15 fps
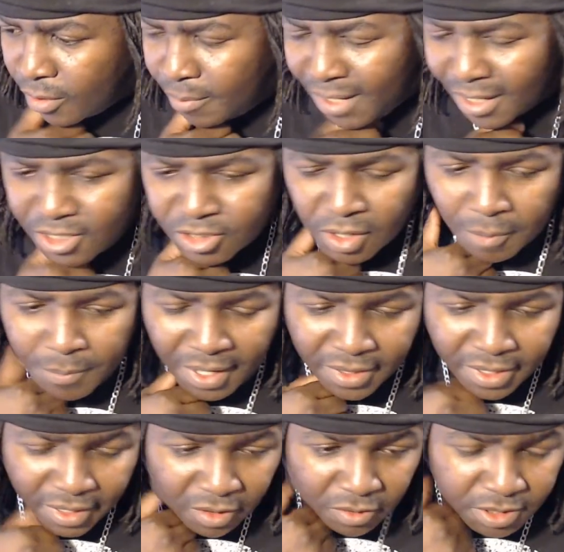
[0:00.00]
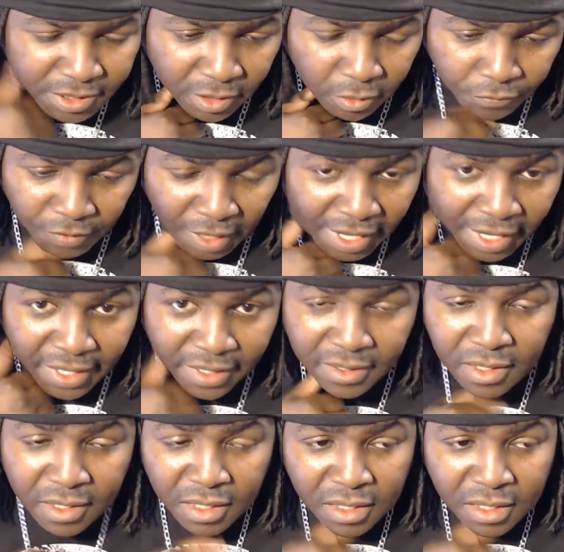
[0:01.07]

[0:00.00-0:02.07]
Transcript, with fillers: I'm not sure. I mean, I think it'll sell fine,